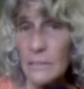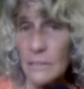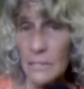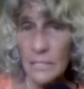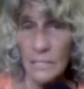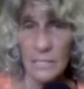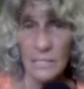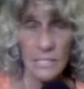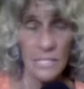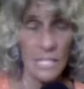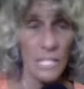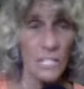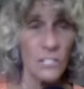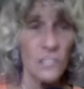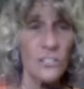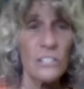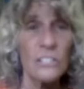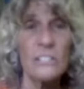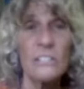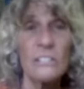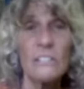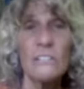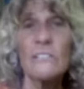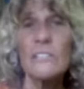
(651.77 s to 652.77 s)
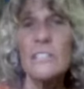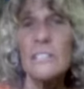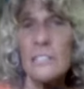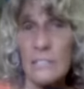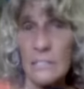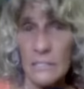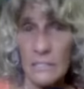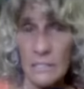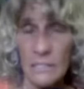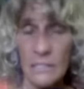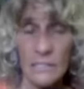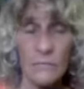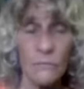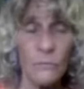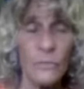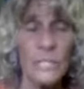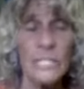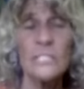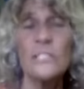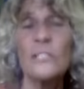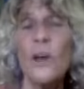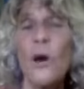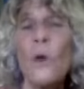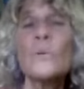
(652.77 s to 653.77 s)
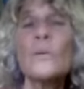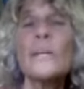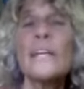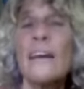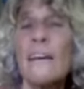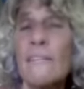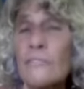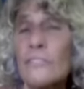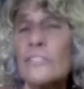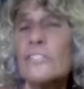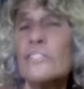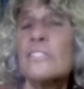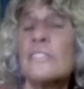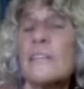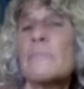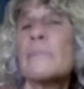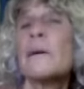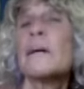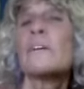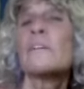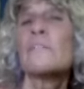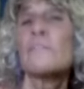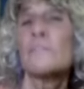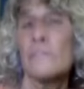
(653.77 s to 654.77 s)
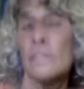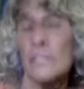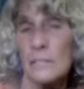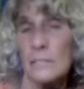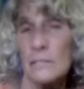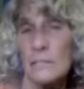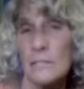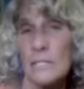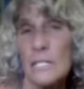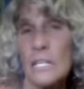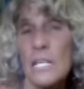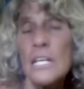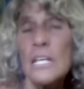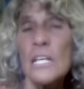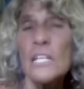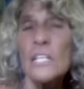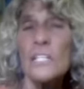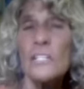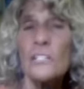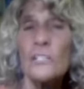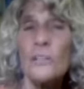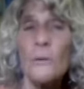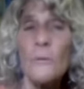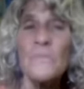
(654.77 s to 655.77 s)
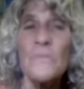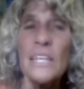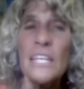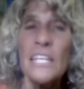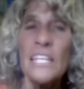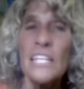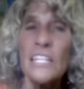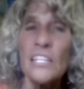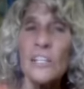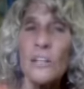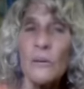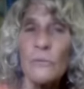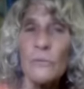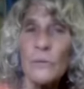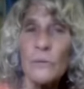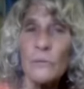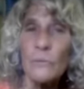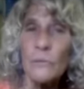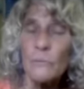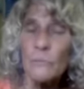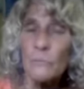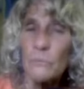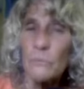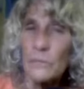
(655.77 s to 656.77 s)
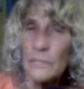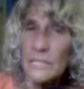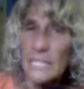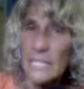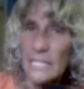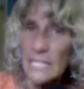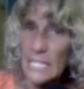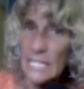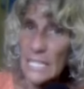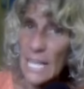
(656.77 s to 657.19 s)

the contagion increases it we don't ever step out of it yes. so you know we, we the